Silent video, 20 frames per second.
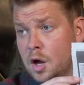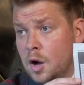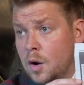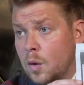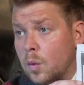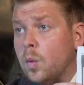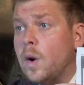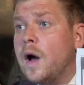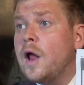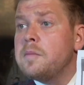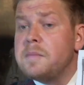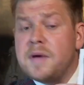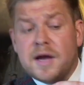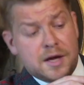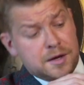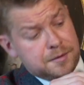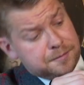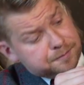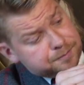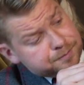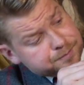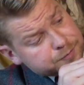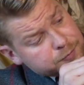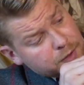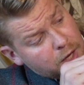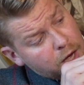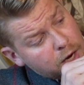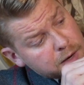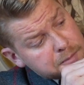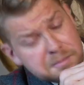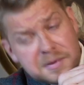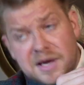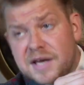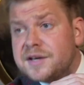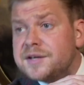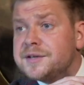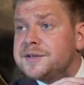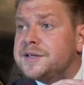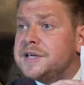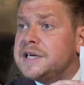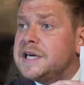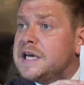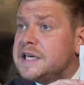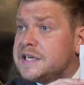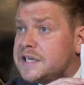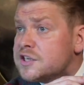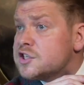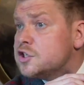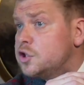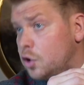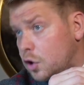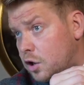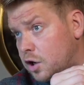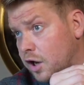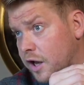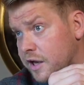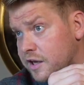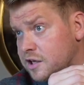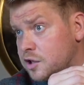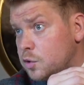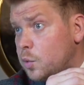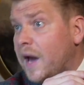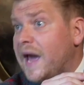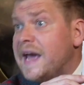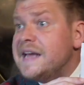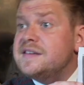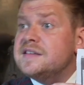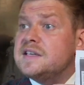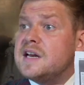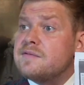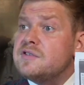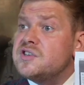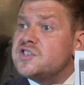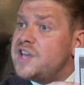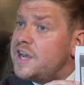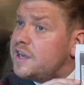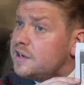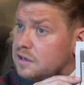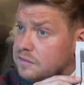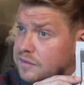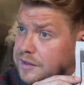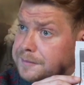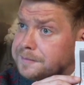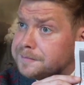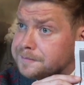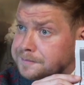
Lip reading: Well, Meghan, I'll admit, it does look like you hated every second of it.